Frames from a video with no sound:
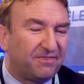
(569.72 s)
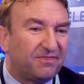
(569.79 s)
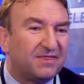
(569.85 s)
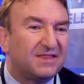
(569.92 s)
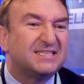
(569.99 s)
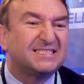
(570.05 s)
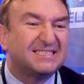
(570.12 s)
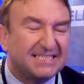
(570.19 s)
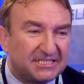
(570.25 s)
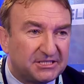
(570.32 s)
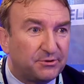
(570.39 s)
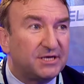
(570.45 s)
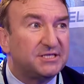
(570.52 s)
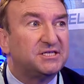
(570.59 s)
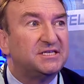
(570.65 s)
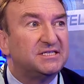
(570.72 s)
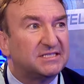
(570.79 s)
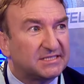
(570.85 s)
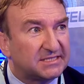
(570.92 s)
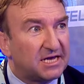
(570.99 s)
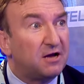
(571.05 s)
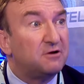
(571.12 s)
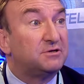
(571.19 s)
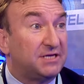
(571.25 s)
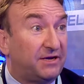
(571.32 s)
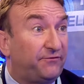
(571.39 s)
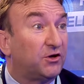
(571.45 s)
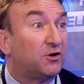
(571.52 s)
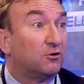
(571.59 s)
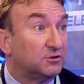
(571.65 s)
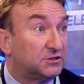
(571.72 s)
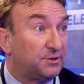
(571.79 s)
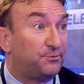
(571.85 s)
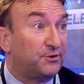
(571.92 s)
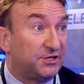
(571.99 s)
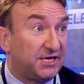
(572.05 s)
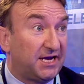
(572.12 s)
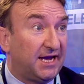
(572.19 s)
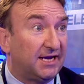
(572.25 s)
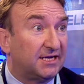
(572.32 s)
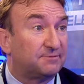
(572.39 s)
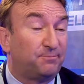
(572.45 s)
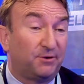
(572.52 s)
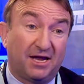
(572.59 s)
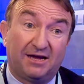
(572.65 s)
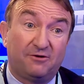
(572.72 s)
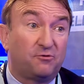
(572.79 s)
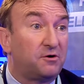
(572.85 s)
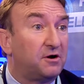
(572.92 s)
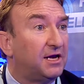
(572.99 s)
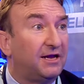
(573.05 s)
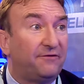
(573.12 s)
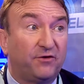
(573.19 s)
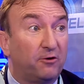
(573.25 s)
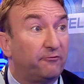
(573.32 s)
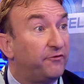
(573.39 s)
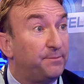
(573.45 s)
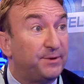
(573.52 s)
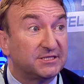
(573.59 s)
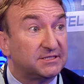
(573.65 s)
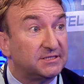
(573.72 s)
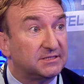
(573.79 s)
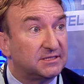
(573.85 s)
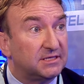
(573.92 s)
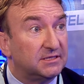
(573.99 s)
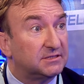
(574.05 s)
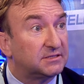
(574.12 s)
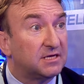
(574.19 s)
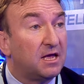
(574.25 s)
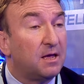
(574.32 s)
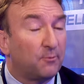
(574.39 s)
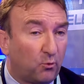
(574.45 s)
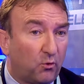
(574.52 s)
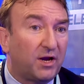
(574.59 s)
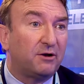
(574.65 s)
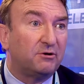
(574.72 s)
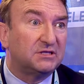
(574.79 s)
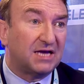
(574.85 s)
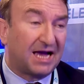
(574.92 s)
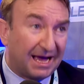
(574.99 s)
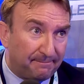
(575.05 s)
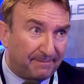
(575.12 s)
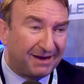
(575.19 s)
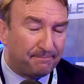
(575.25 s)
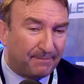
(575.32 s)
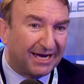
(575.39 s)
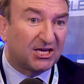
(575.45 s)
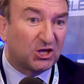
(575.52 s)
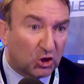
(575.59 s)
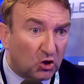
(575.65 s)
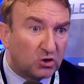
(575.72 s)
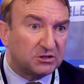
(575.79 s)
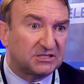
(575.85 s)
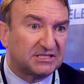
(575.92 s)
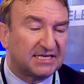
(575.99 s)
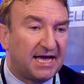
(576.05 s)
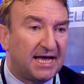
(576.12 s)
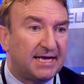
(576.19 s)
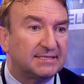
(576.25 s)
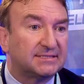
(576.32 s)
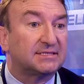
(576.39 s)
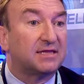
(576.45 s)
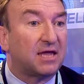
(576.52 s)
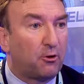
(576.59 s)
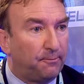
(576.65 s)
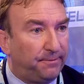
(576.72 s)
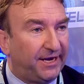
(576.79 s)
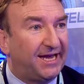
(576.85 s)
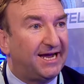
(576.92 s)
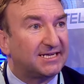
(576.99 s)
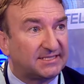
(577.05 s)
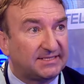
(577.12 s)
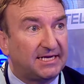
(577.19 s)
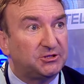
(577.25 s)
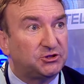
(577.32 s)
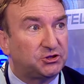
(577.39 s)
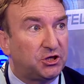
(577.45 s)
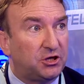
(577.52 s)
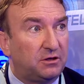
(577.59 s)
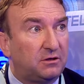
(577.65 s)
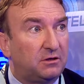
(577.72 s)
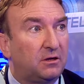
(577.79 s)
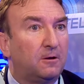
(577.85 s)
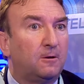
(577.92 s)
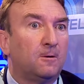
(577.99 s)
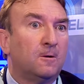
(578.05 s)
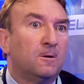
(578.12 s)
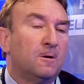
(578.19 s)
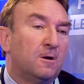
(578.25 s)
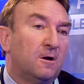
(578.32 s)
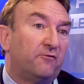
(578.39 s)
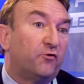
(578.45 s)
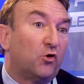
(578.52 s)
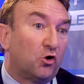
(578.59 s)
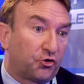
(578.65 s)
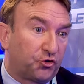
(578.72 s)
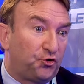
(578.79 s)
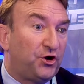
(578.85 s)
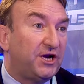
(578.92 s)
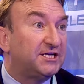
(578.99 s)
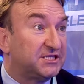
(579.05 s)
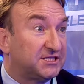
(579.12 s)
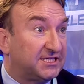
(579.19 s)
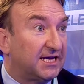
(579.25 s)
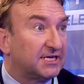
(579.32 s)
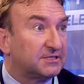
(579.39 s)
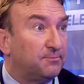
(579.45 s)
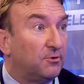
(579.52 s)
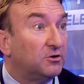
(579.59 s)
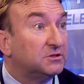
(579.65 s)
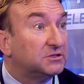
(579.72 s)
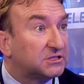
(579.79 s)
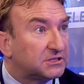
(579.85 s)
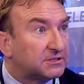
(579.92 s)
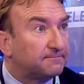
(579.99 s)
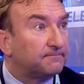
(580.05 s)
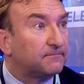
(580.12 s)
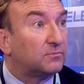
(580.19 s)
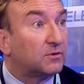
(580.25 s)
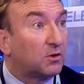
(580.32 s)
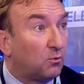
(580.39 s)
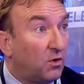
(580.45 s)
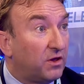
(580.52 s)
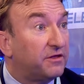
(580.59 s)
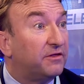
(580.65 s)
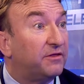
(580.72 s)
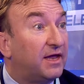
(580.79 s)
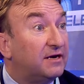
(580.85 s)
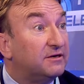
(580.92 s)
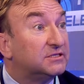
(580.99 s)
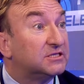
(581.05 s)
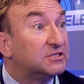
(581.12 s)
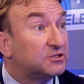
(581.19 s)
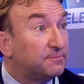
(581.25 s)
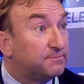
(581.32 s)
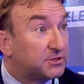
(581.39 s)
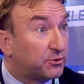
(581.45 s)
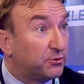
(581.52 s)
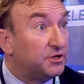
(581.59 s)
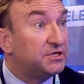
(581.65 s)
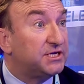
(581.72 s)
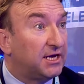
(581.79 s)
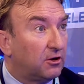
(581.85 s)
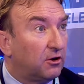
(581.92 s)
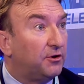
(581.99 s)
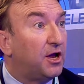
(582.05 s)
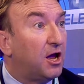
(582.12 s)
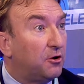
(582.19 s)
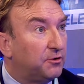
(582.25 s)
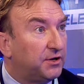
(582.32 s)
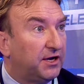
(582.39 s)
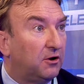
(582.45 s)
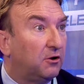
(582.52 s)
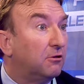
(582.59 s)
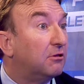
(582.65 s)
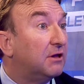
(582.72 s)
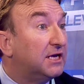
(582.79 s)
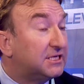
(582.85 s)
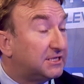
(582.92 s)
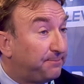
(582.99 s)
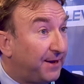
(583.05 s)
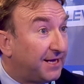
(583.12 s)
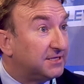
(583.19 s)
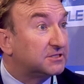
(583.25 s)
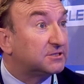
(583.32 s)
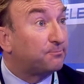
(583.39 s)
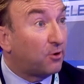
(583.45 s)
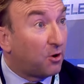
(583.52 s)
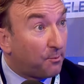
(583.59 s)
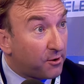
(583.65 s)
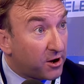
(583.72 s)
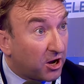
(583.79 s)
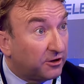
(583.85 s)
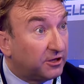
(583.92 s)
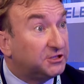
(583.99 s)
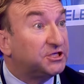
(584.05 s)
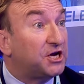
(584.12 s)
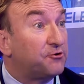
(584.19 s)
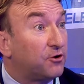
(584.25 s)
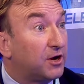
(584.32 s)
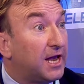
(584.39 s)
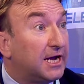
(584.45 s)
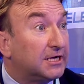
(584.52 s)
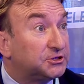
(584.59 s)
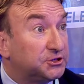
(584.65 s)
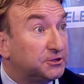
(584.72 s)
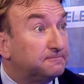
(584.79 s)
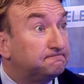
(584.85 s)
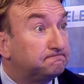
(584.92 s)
the situation is so difficult to predict, but I really feel for businesses. My gut says there will be an extension for 3 to 6 months. Whether there is a subsequent deal or no deal, it depends probably on a general election.